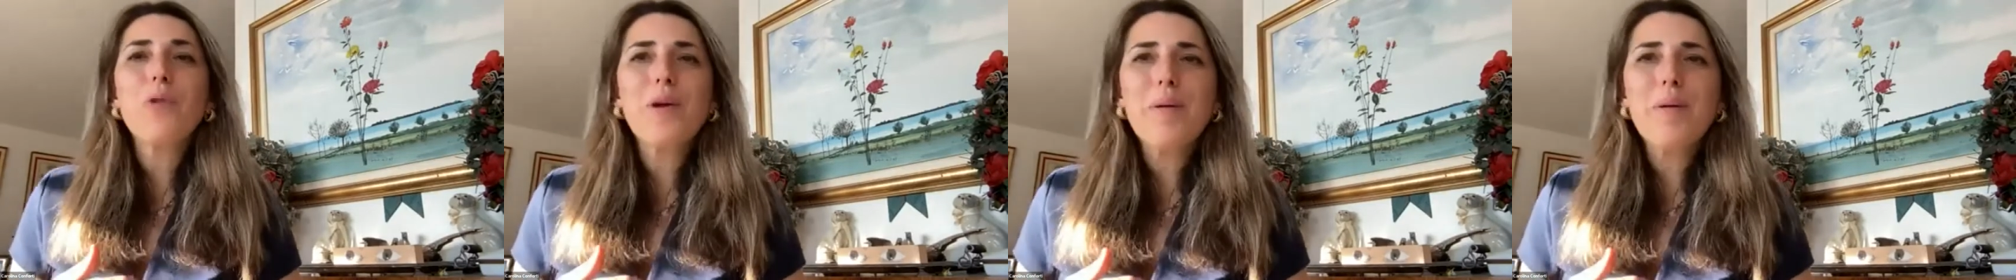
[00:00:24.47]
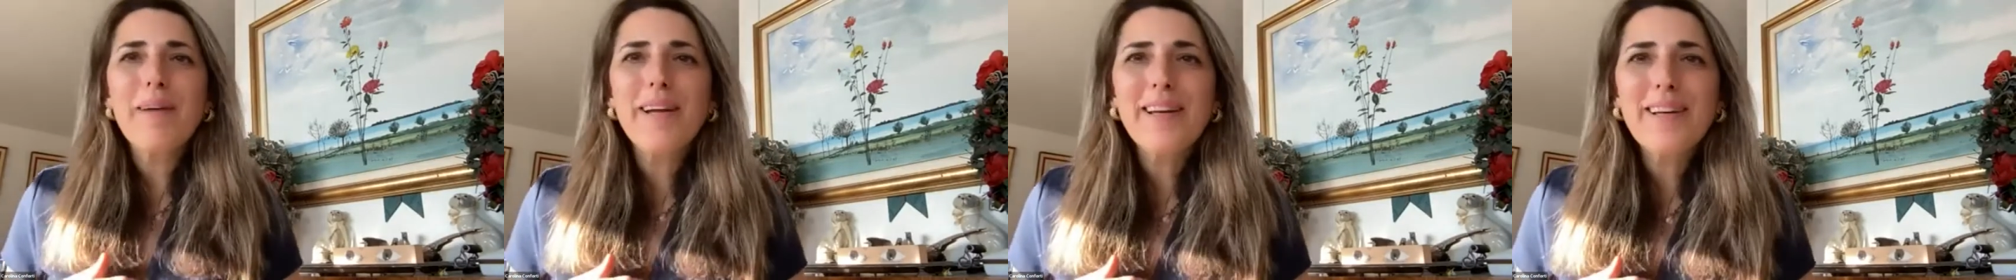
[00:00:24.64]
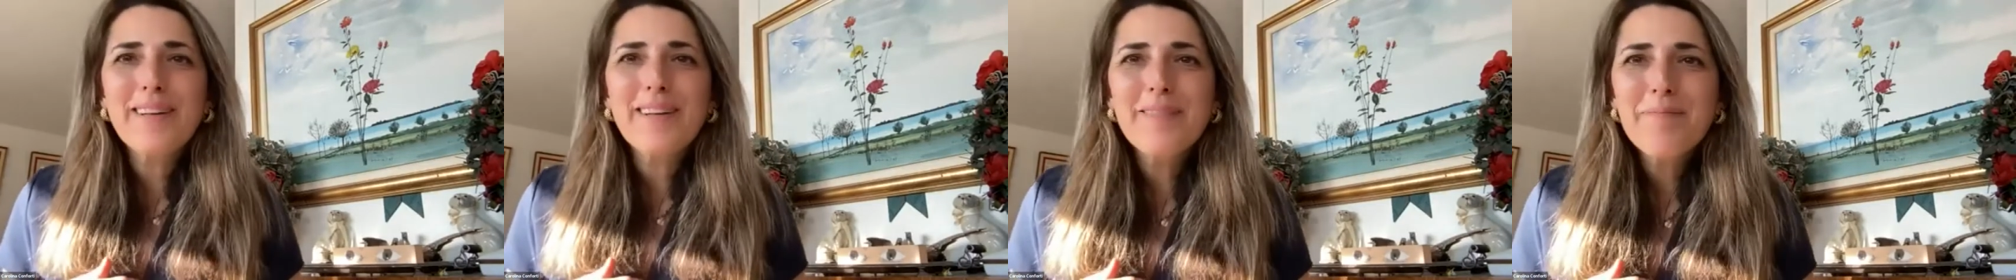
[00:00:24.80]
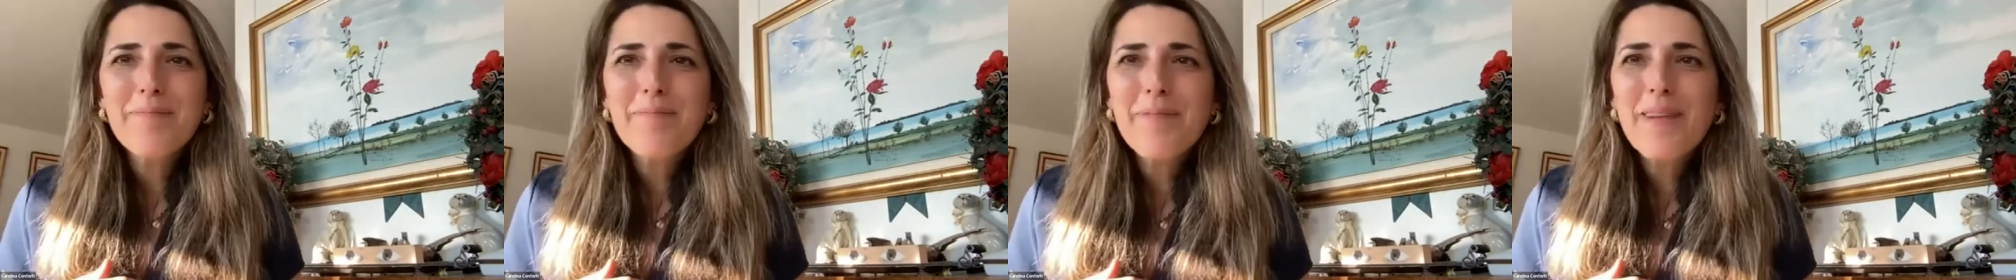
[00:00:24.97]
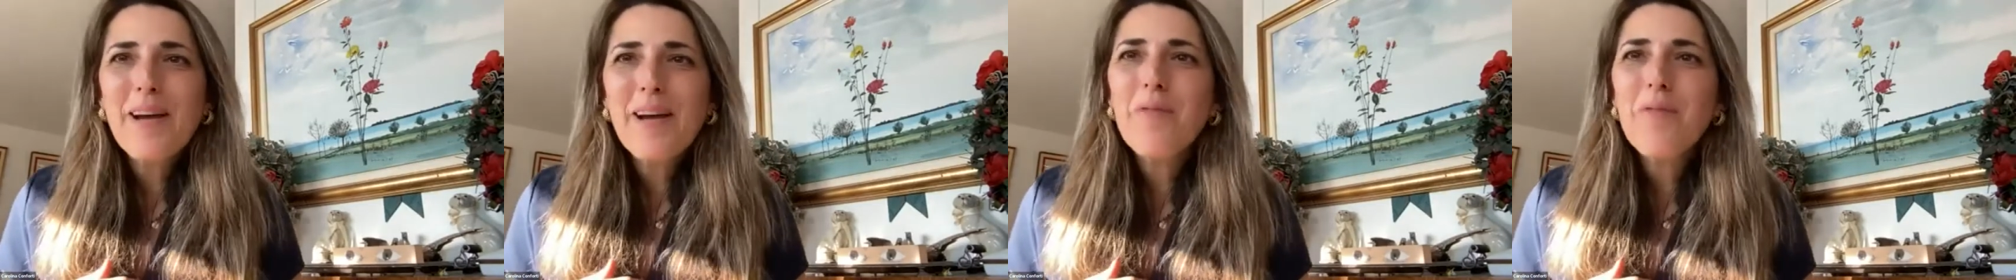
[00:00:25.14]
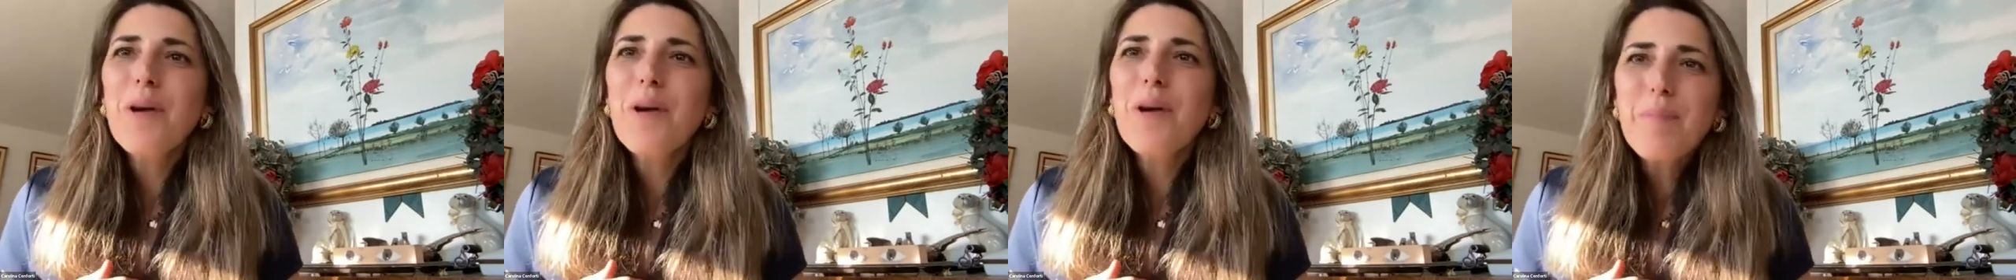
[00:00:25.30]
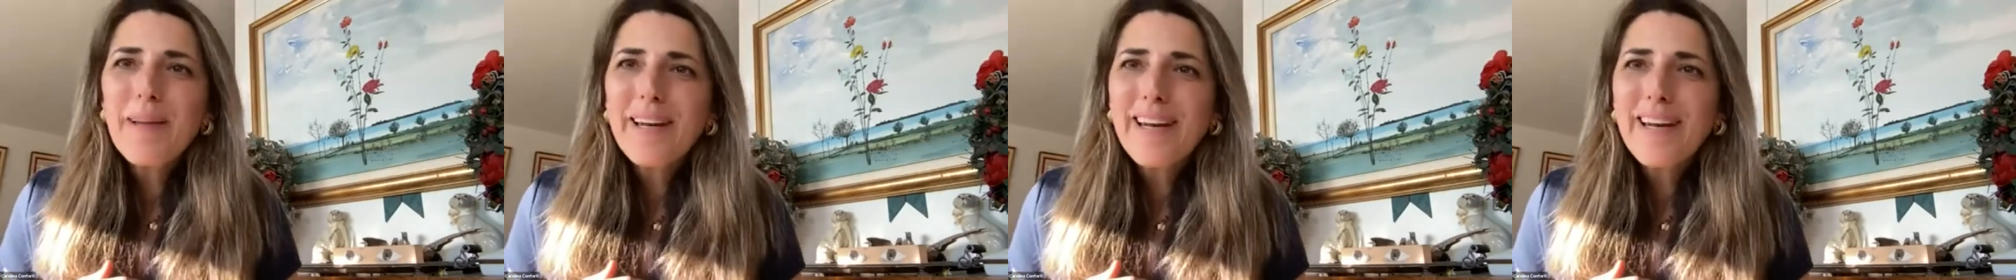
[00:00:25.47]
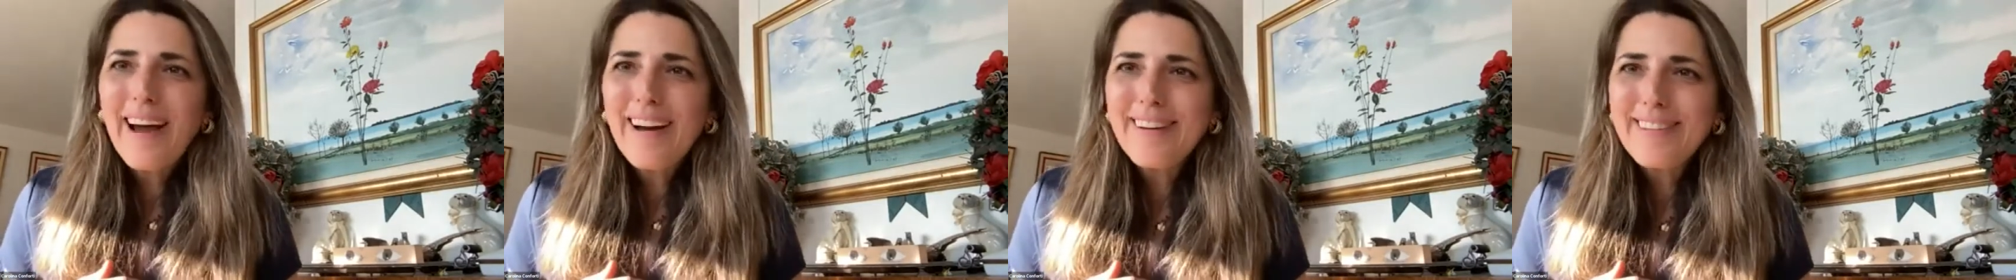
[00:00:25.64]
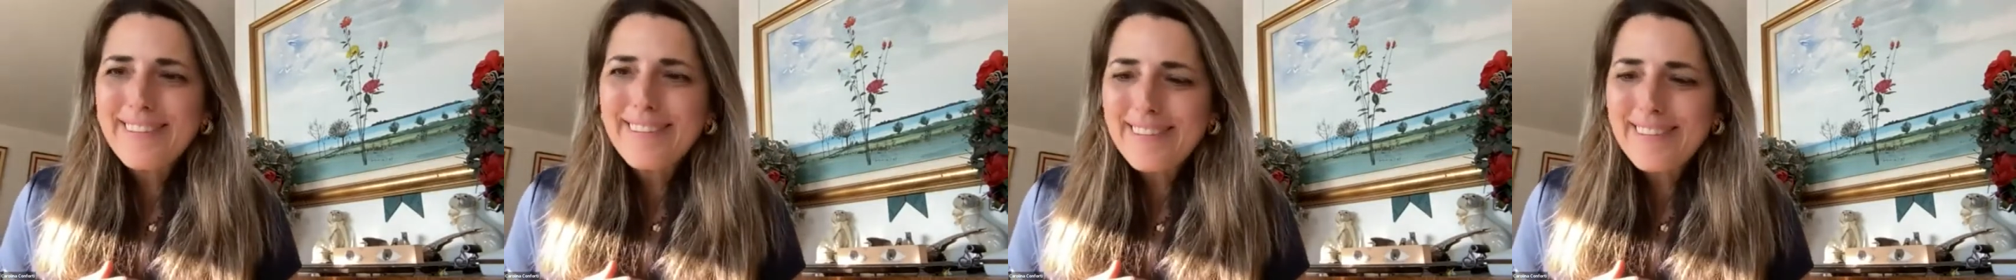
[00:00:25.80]
women, women
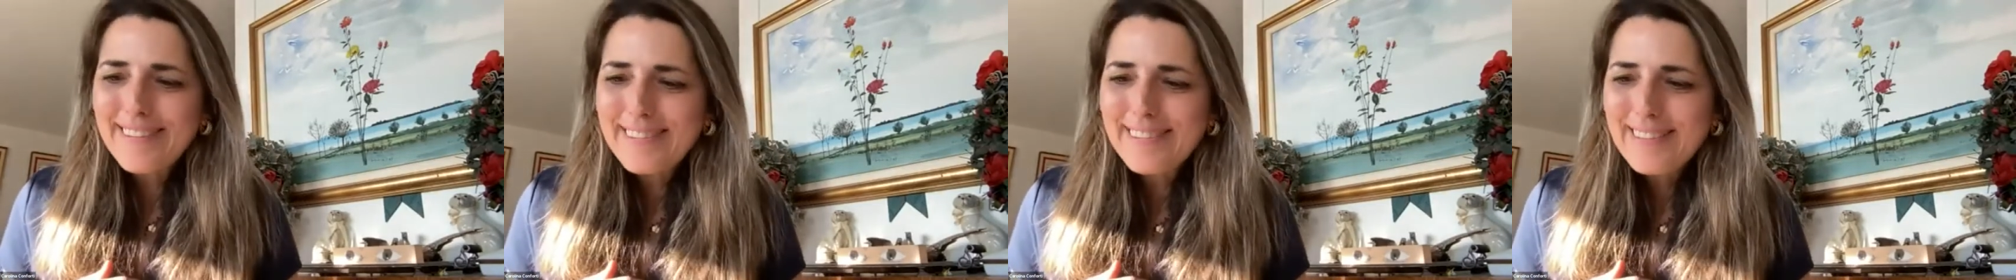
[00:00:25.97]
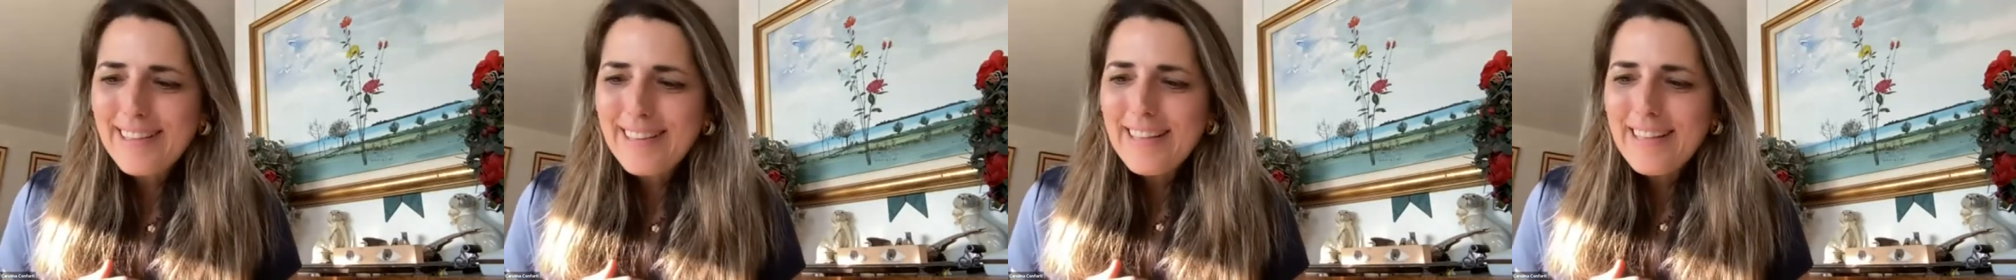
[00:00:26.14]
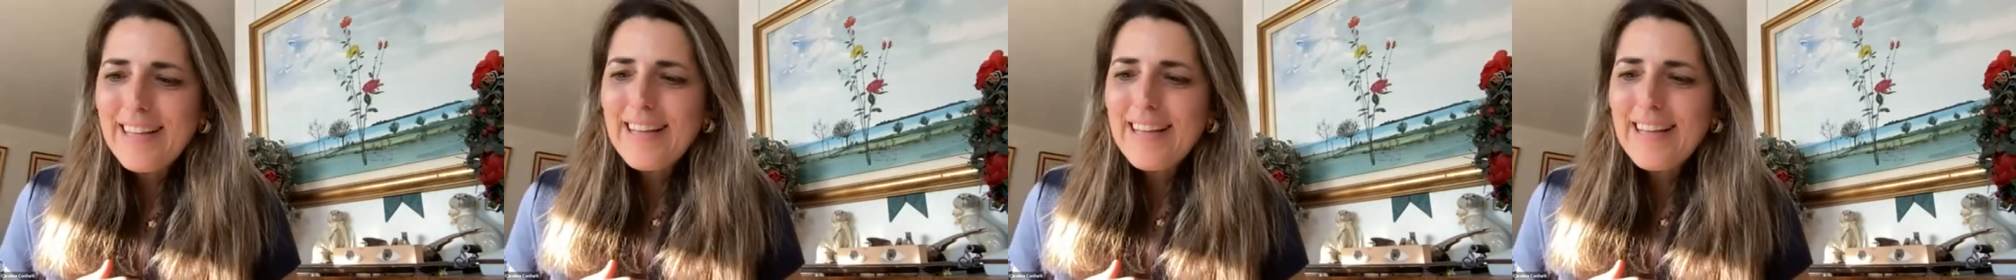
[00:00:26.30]
artists.